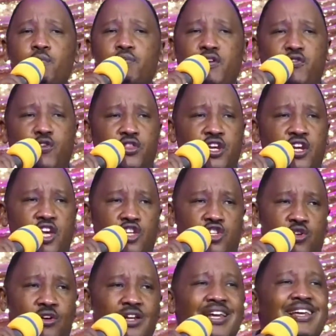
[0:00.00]
pray for the
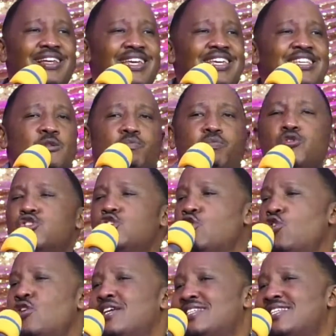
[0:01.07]
nation, is
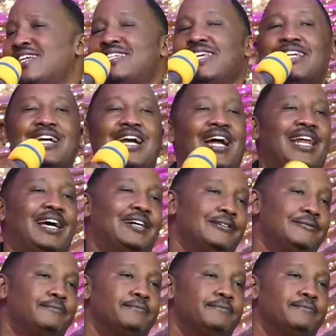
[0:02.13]
putting on a certain color.